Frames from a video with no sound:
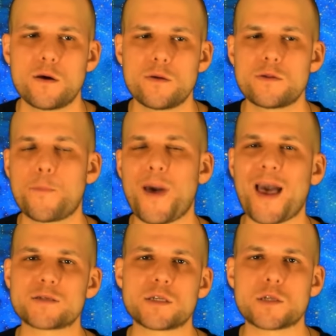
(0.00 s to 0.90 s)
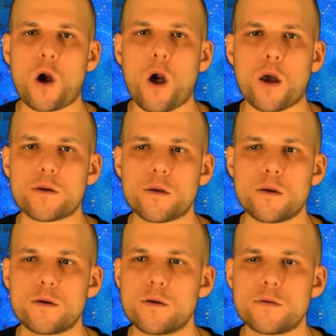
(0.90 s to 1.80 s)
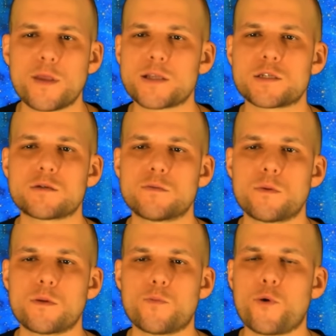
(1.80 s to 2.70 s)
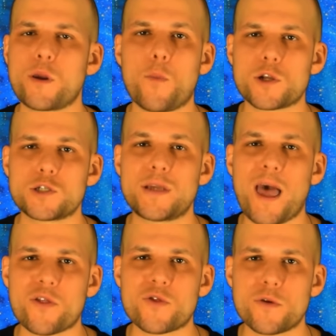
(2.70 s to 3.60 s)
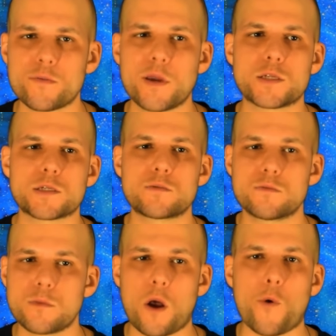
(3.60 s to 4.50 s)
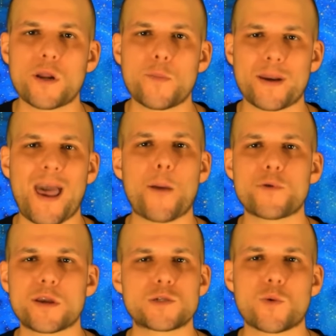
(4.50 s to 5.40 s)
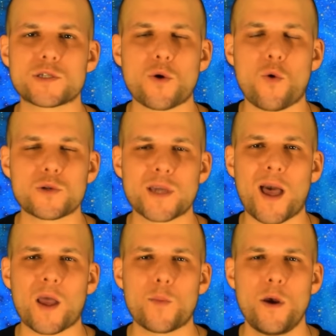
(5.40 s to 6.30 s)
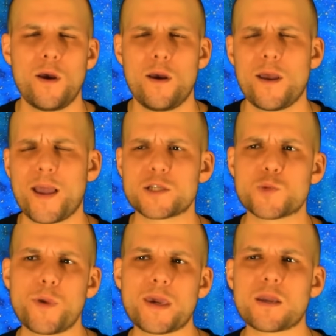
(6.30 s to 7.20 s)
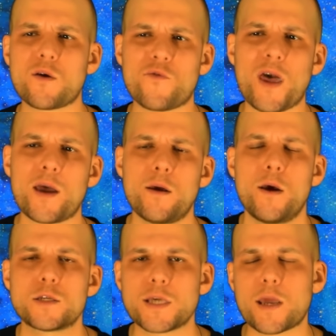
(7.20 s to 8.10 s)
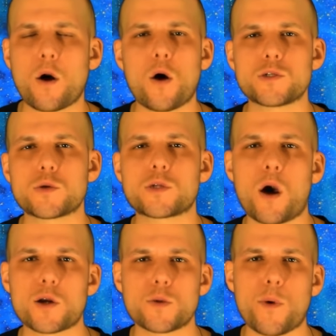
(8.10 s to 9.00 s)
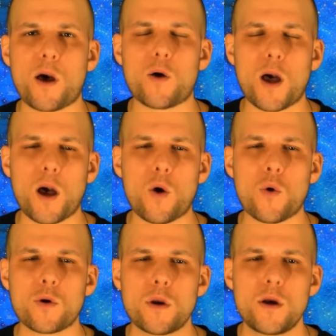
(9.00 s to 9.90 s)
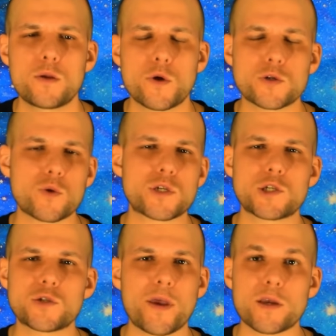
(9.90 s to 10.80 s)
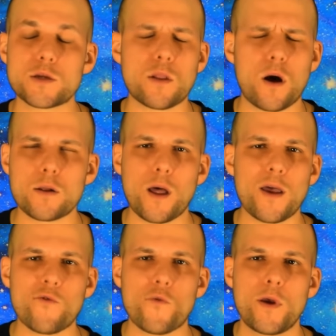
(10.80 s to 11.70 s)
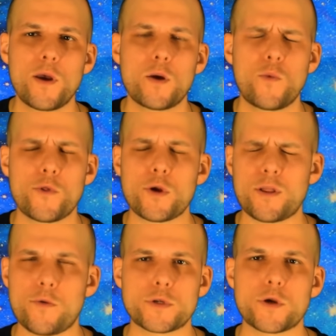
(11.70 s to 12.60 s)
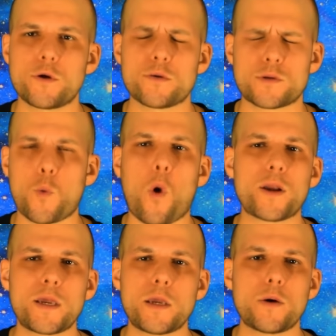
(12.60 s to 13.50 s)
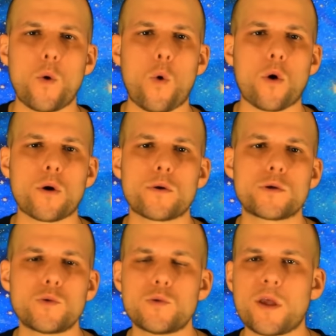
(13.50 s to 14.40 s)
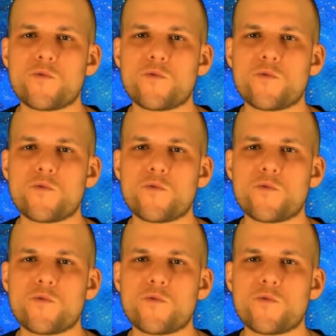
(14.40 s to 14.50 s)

the past is gone. That's pretty much death. It's already been happening to us the whole time. And speaking of that, Seneca also talked about how there's no such thing as a long life. Whether you live to your 20 or you live